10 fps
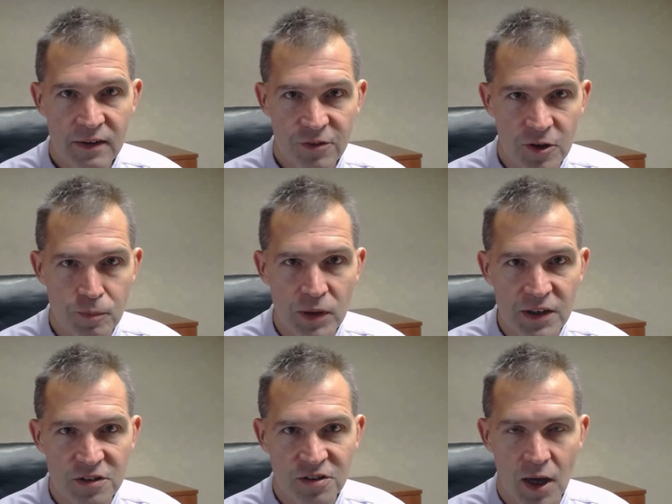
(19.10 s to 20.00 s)
for the
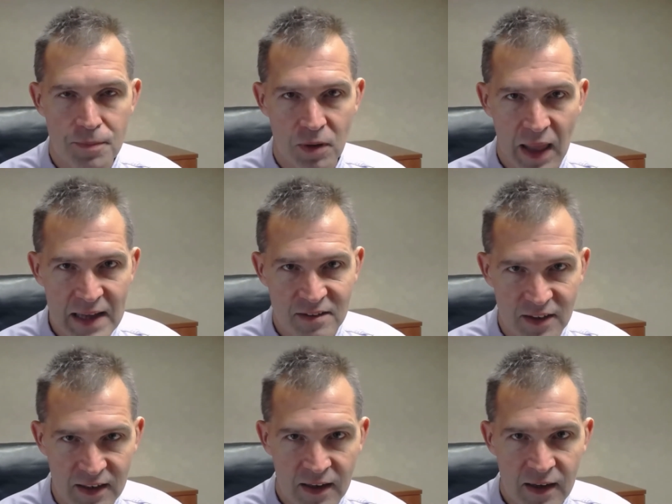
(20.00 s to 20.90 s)
Breeders' Cup
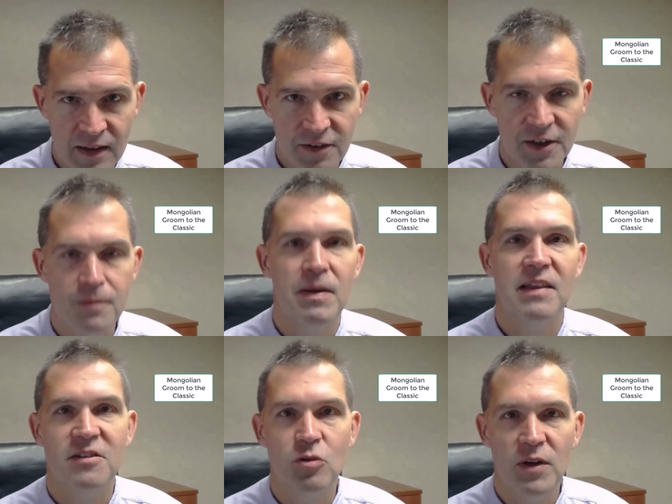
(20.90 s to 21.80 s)
Classic. They're going to pay
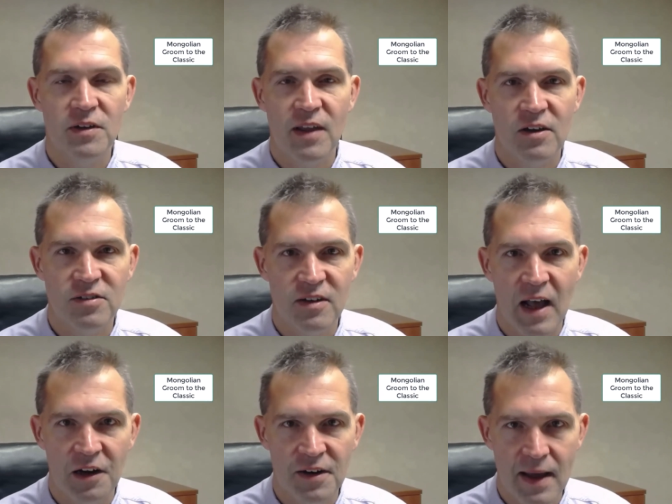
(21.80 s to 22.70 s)
the two hundred thousand
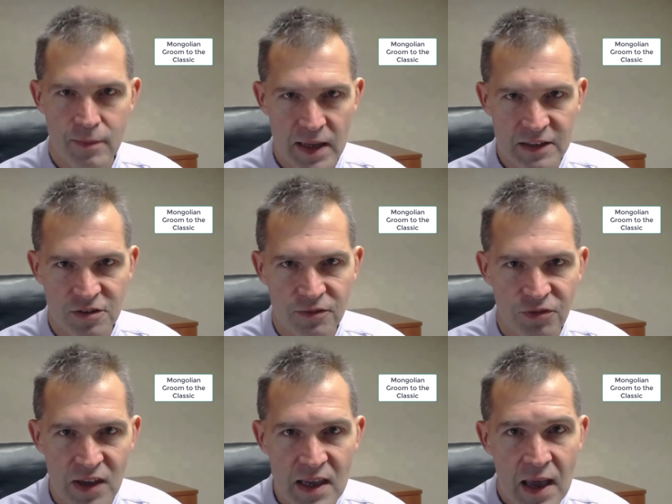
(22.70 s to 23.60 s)
dollar nomination
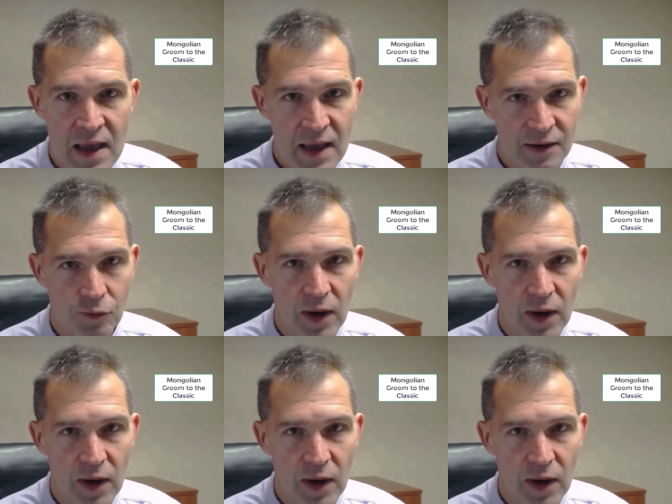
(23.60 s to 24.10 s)
fee. And